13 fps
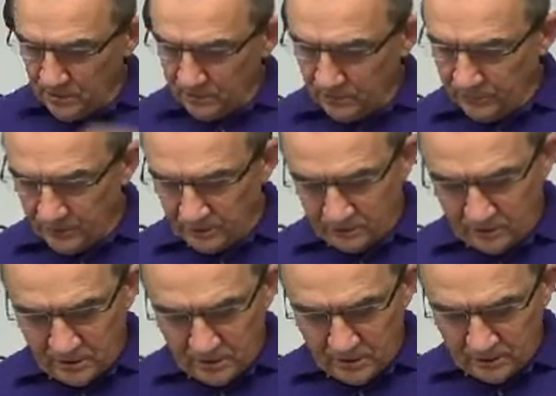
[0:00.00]
So there
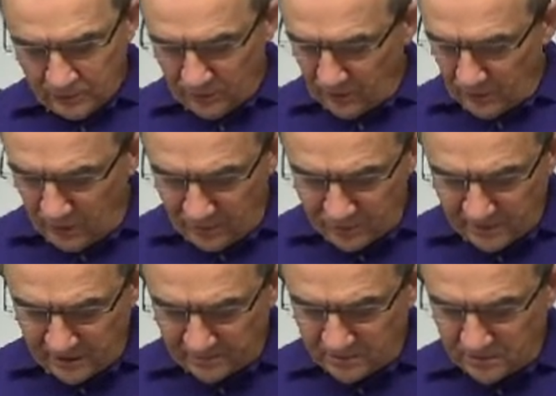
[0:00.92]
are, there are large
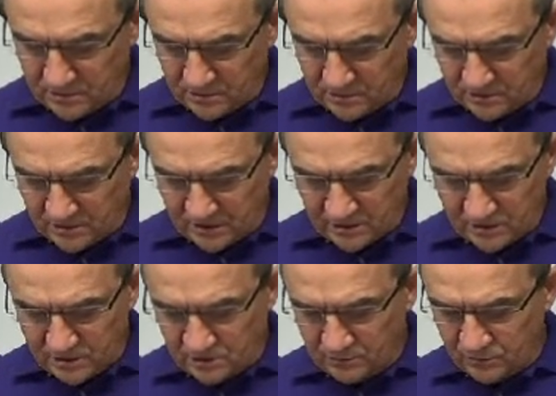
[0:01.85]

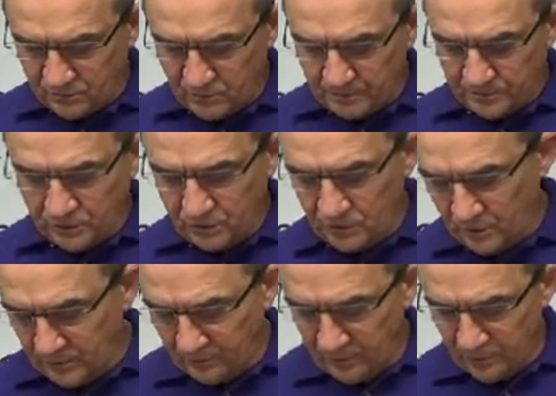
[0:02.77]
sections of
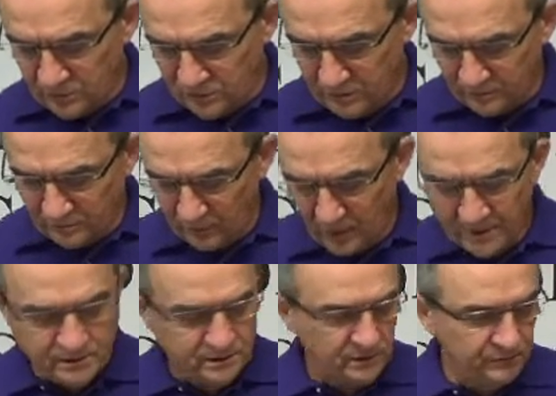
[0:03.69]
Scripture on the person of
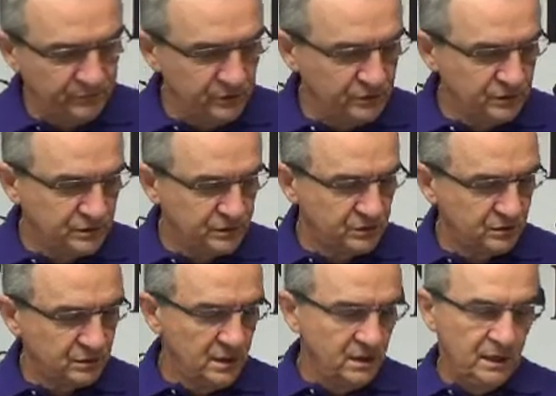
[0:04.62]
Christ. If you just
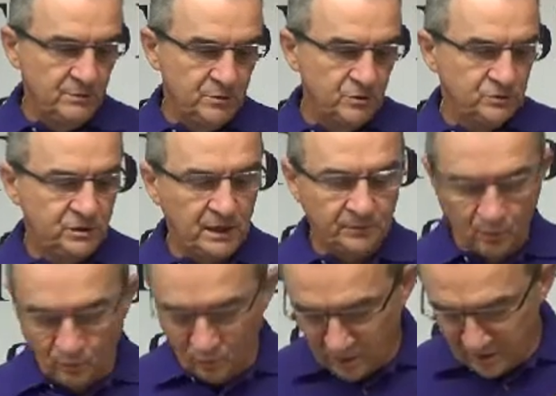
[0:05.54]
took Hebrews
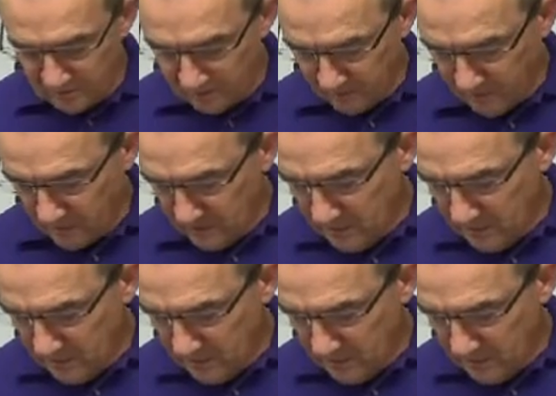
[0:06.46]
chapter 1,